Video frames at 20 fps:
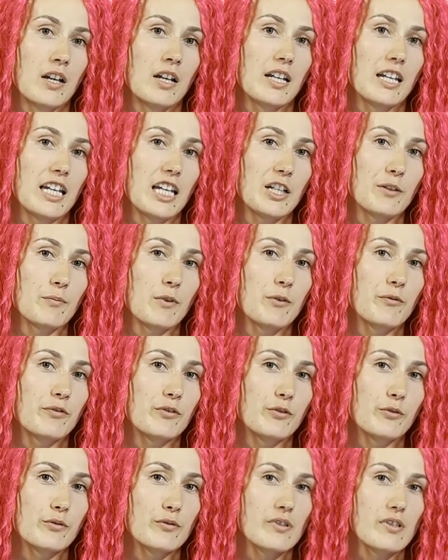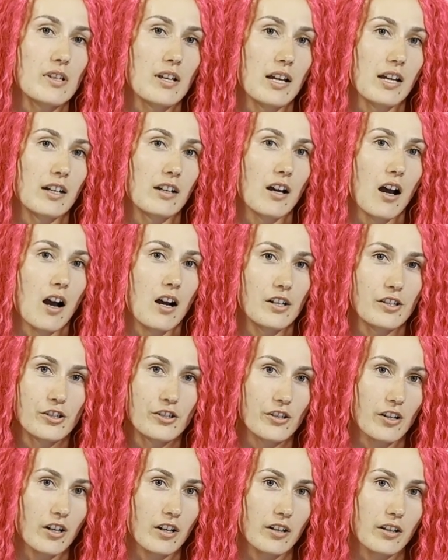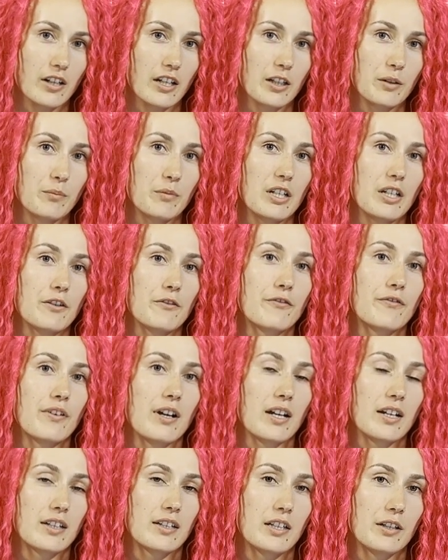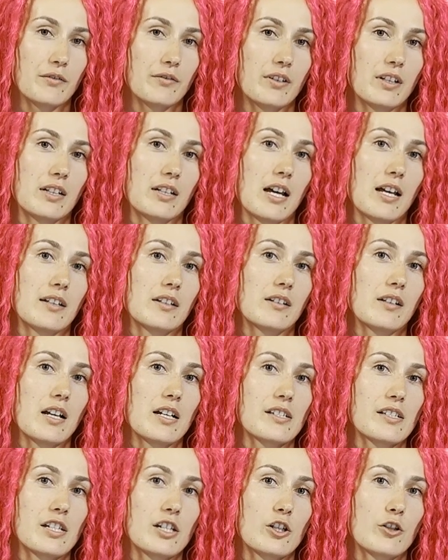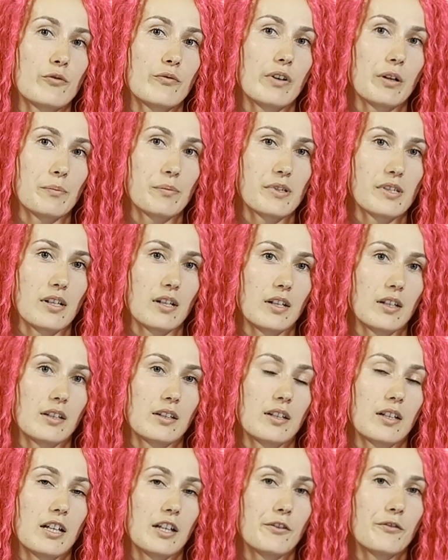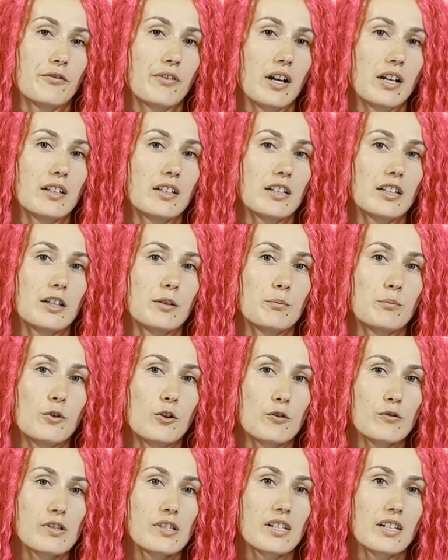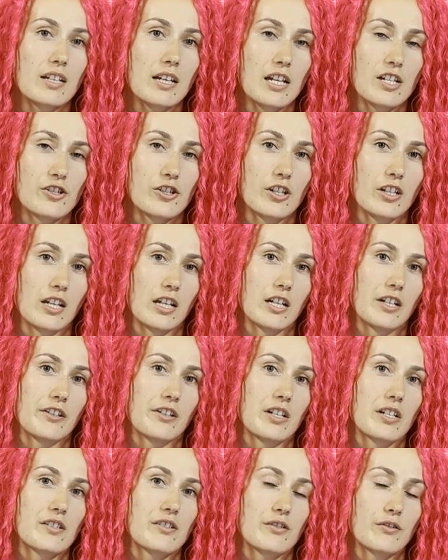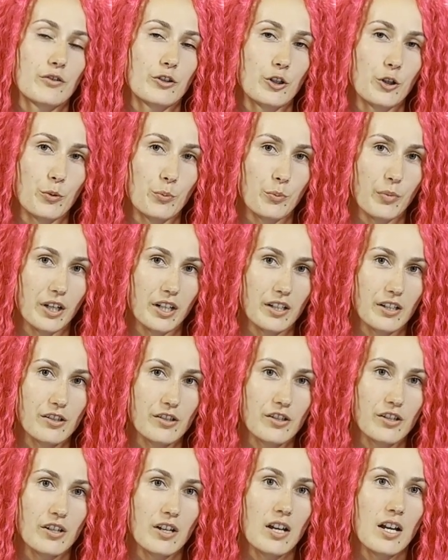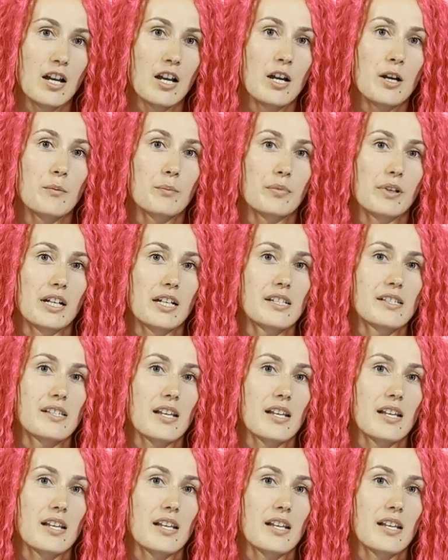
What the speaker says: Heat map tools like Hotjar can be effective in analyzing your website and finding the most engaging areas on your page. Place